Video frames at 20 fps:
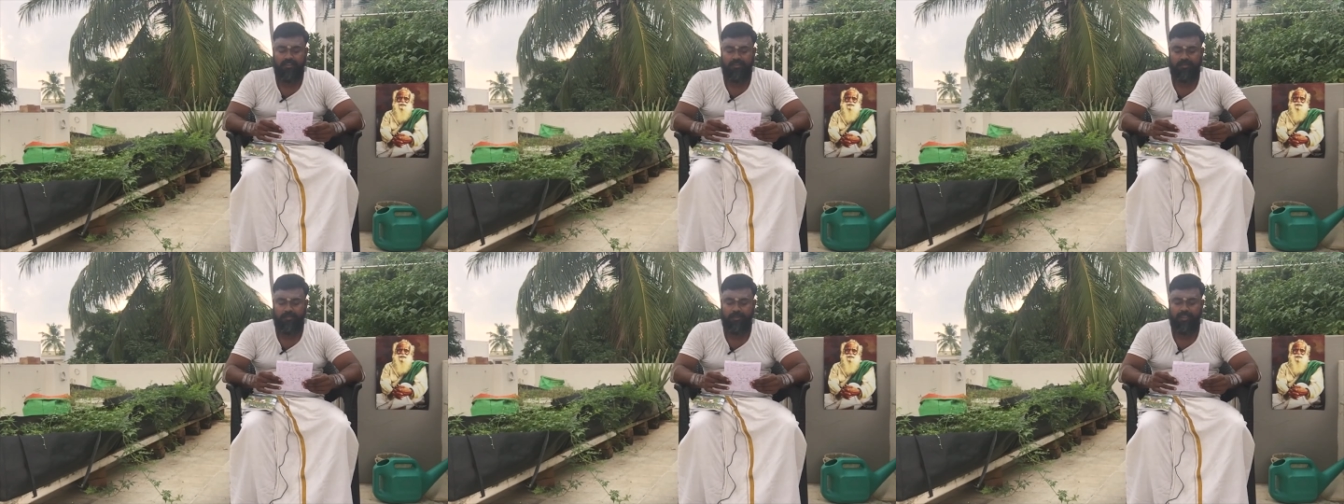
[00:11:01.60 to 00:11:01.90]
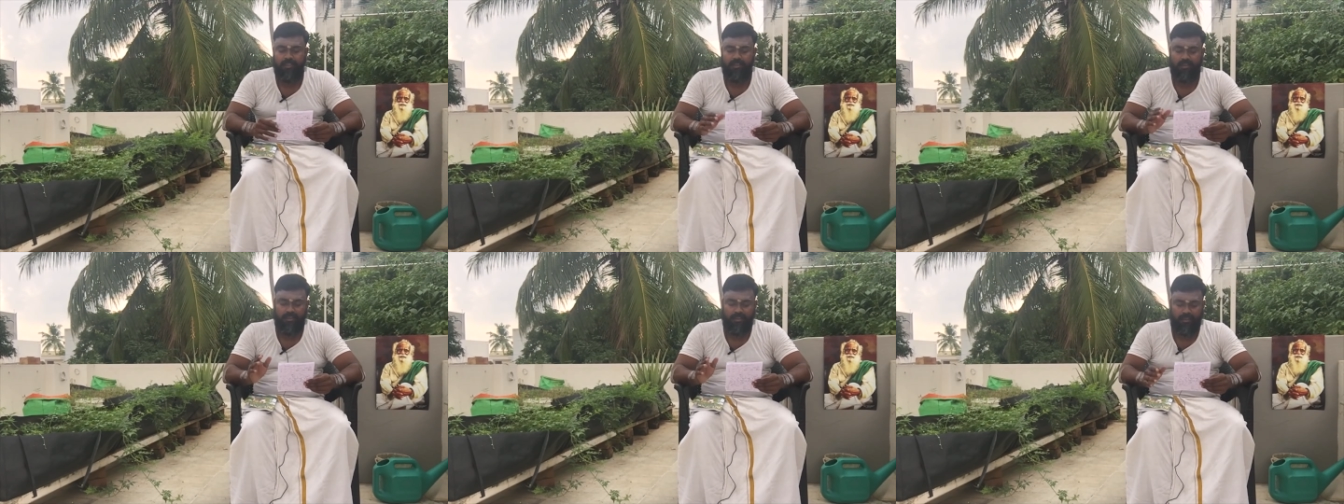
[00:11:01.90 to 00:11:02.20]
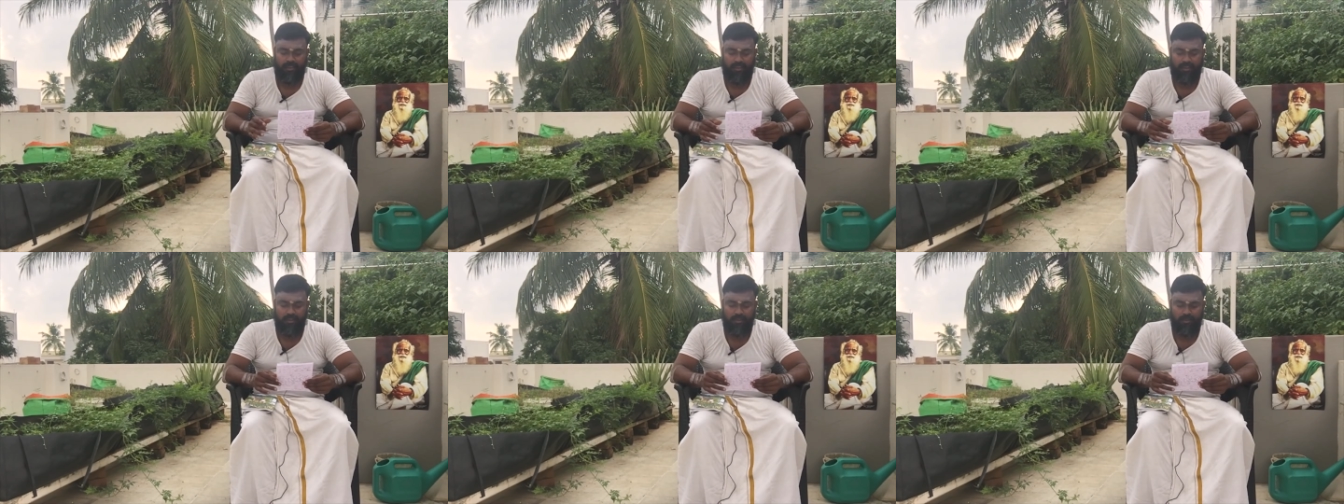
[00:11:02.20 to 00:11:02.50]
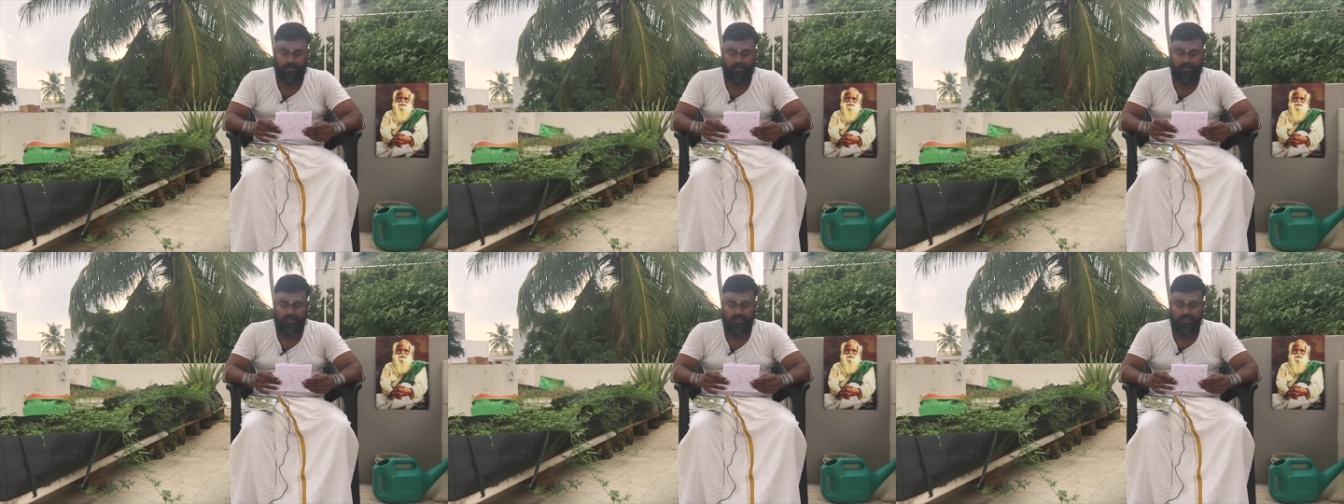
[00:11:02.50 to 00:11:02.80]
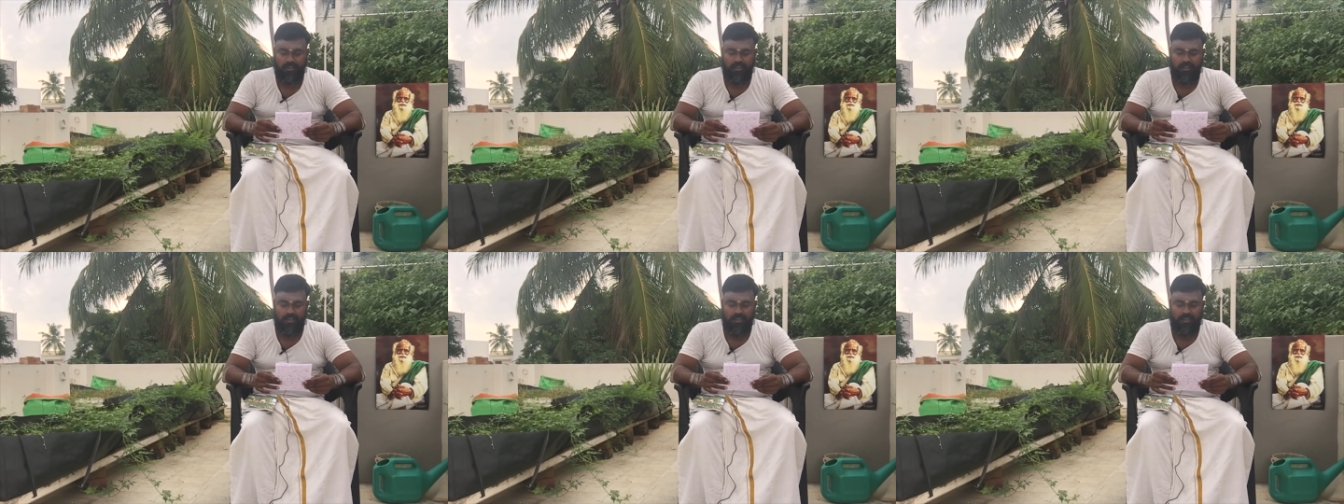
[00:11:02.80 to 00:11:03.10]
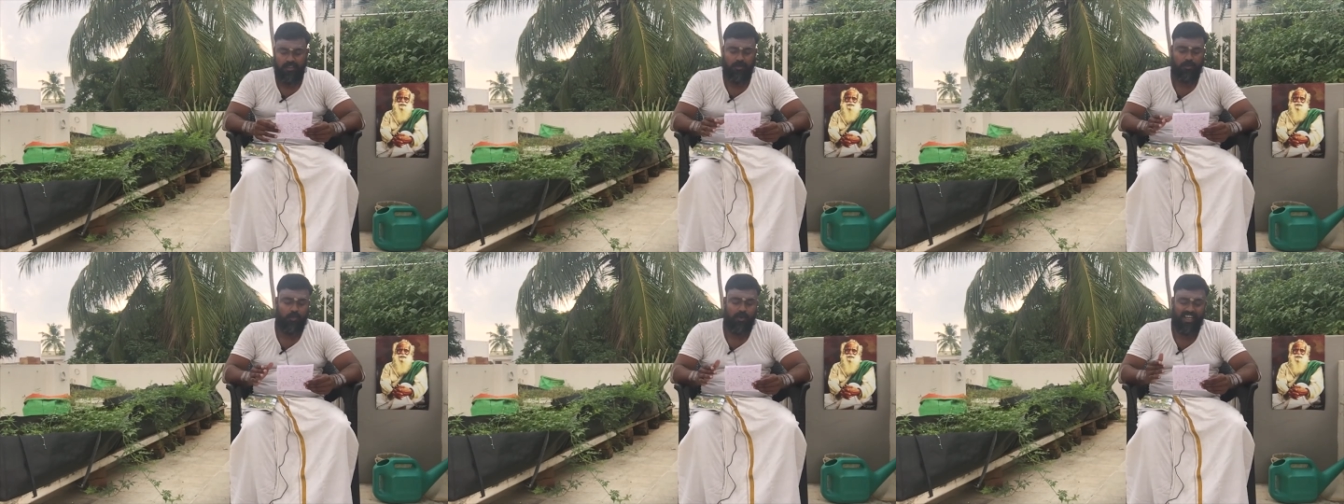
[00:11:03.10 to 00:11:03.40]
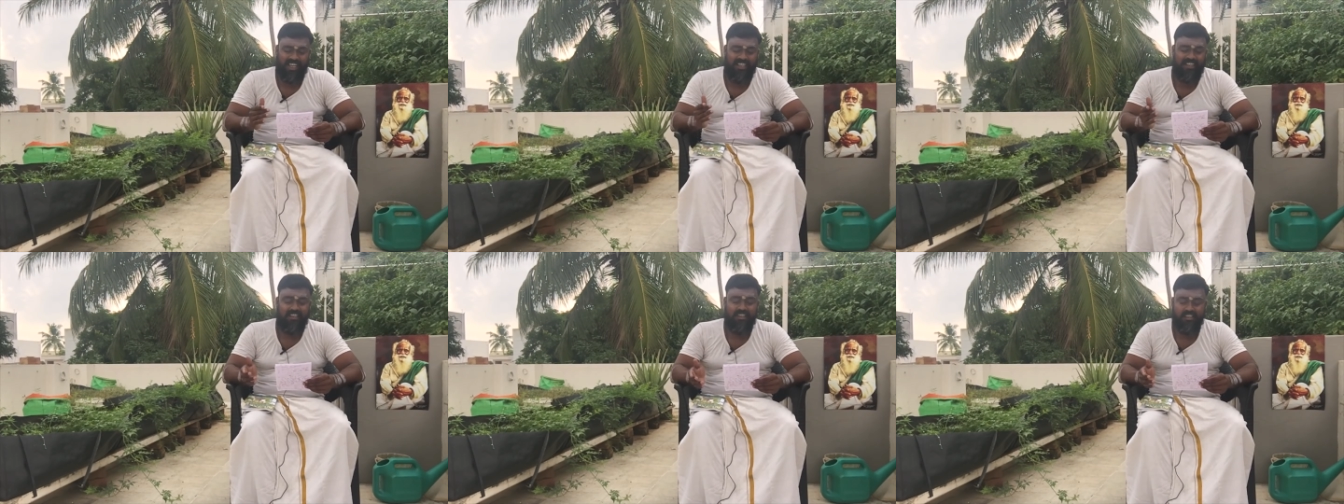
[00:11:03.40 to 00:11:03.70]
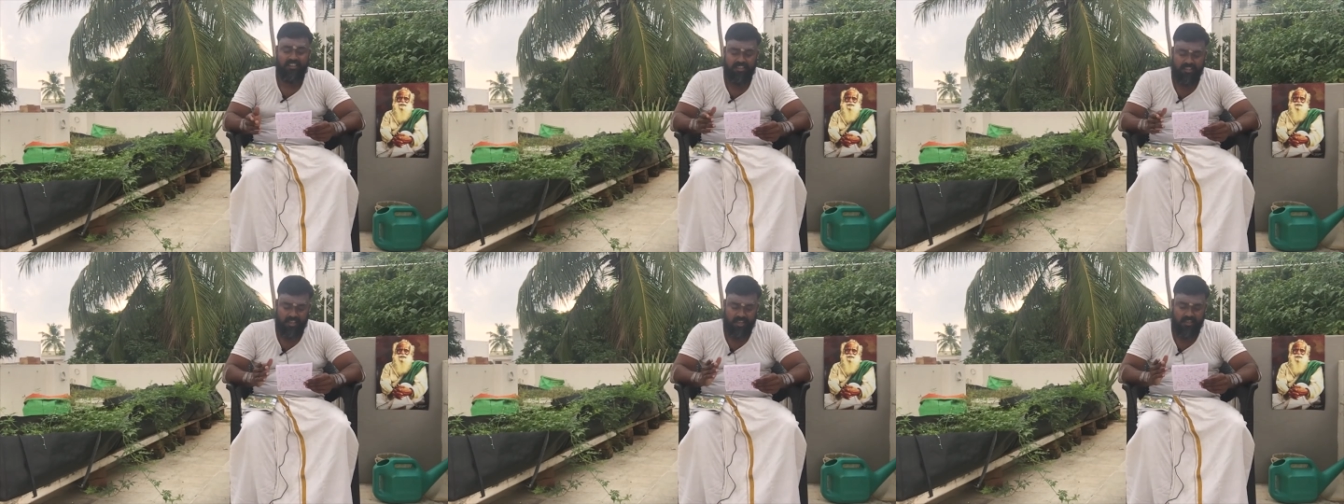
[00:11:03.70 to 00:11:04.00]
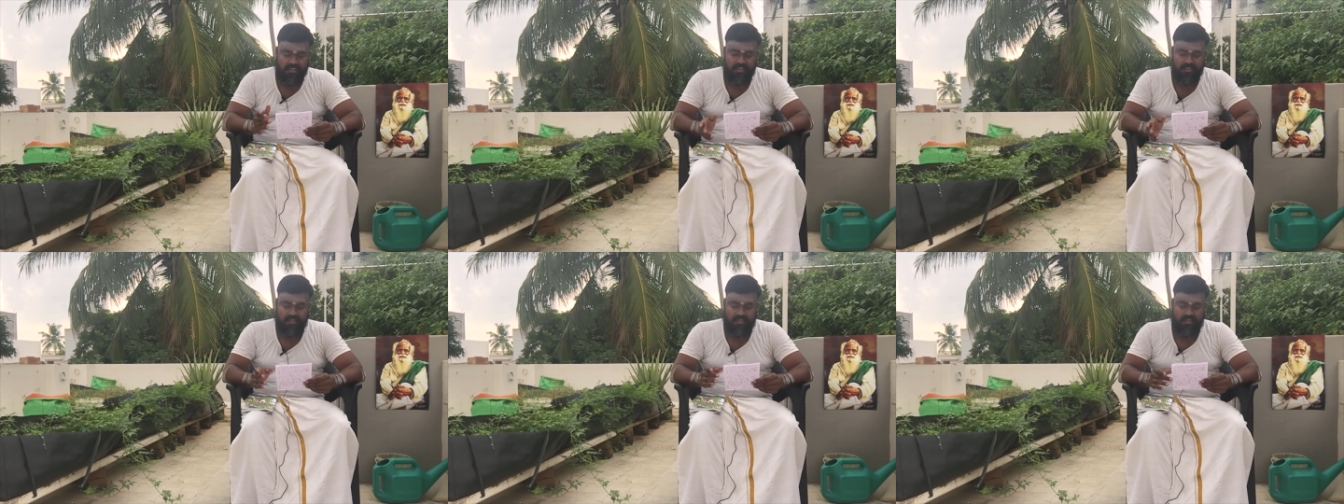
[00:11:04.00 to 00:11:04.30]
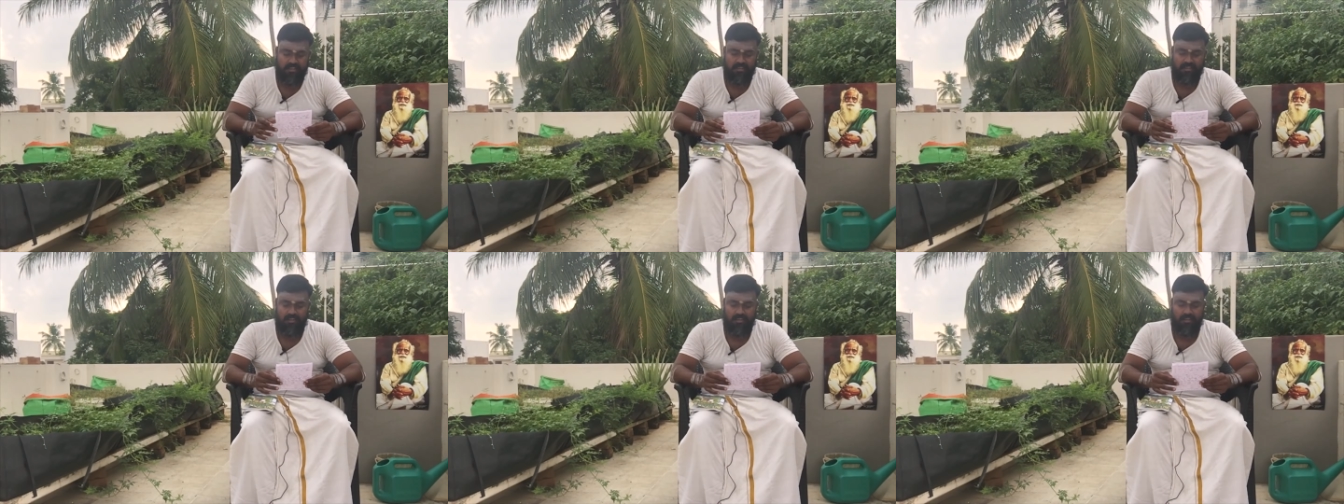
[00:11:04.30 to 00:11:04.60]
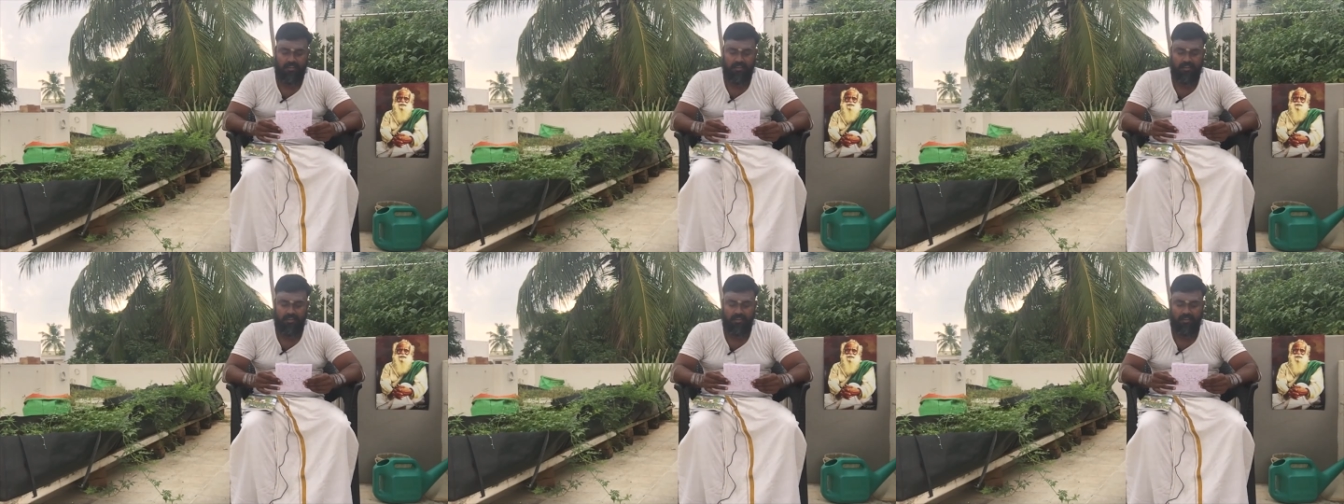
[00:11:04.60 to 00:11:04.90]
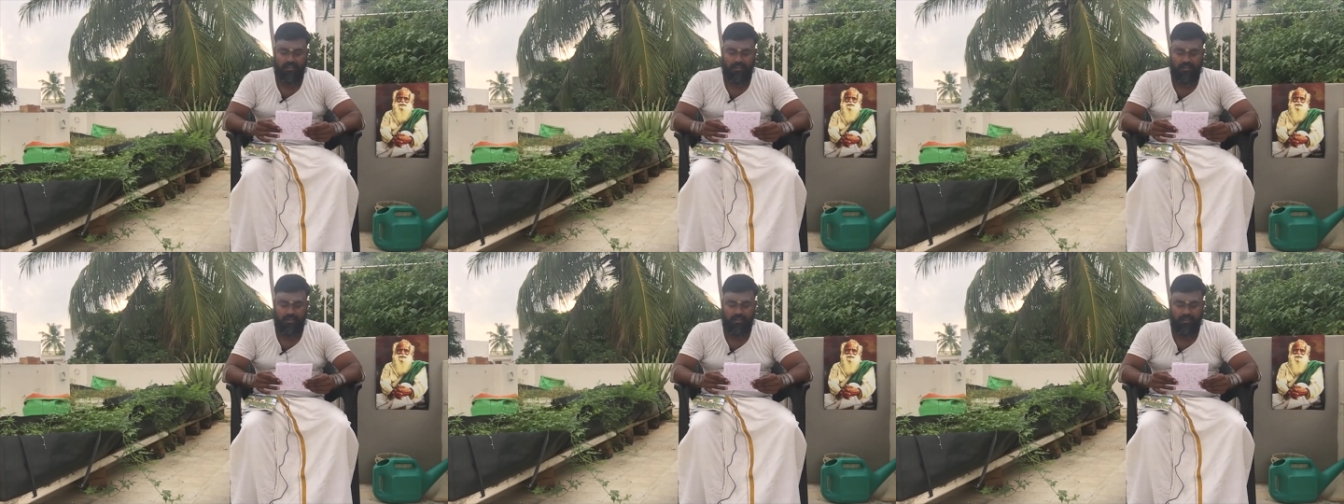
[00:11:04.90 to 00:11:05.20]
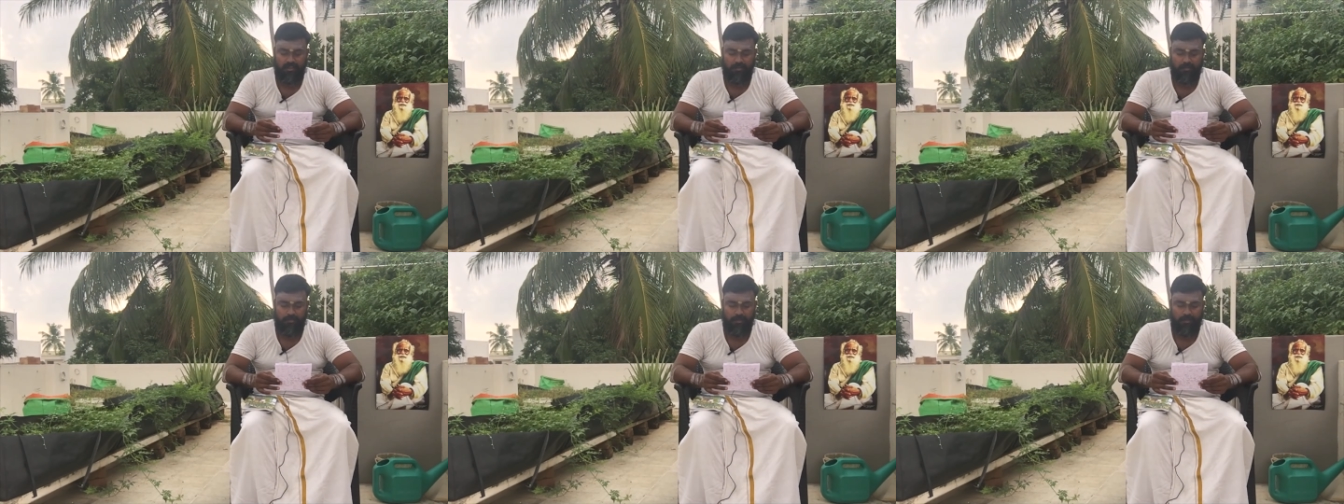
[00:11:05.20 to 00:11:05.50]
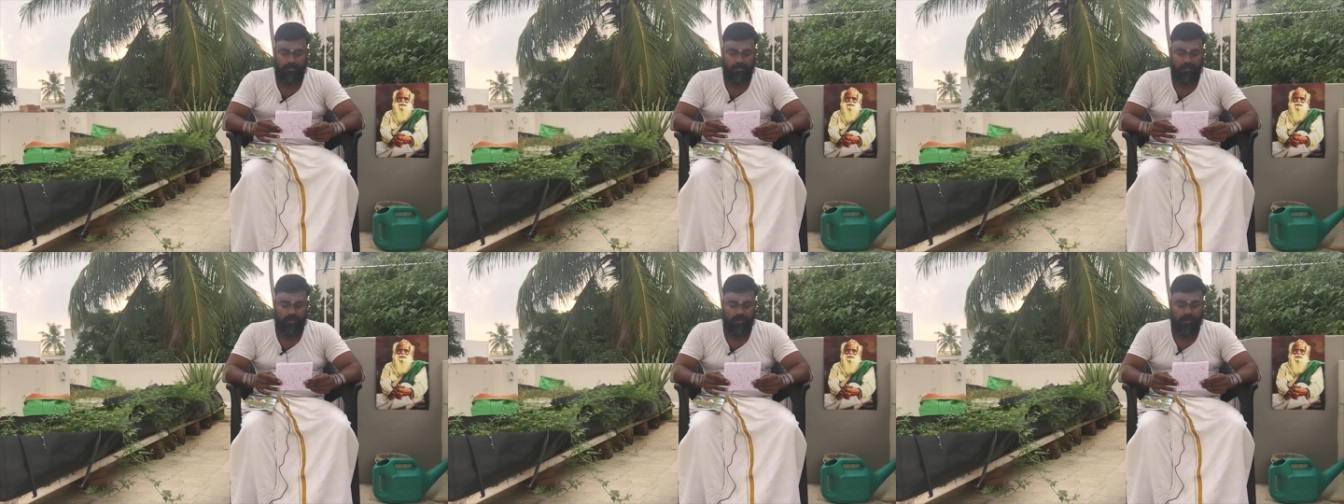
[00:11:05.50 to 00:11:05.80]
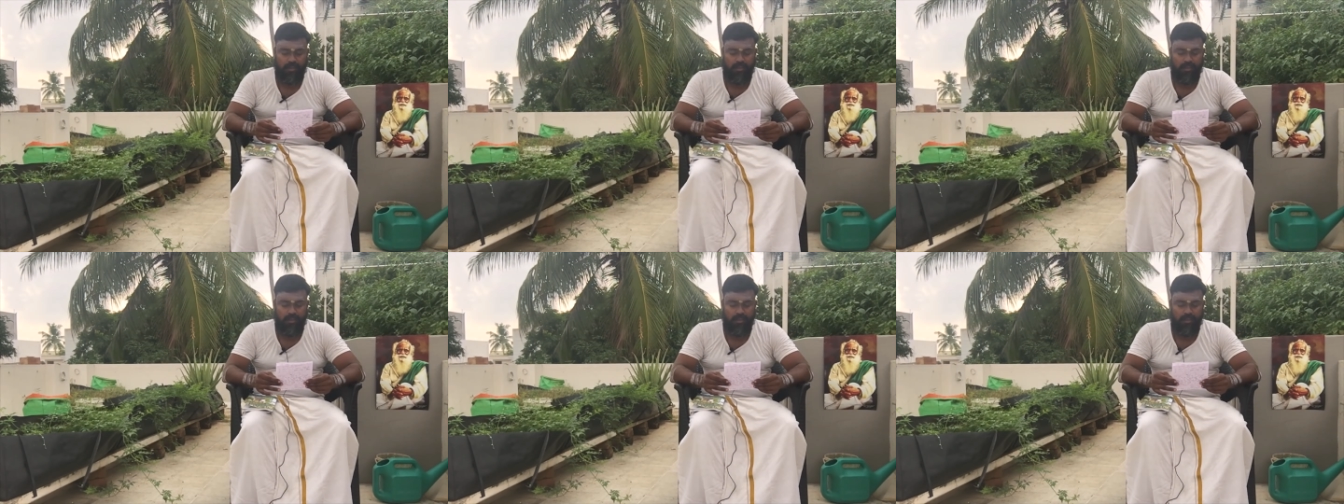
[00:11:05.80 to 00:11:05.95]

is been reduced the white discharge is improved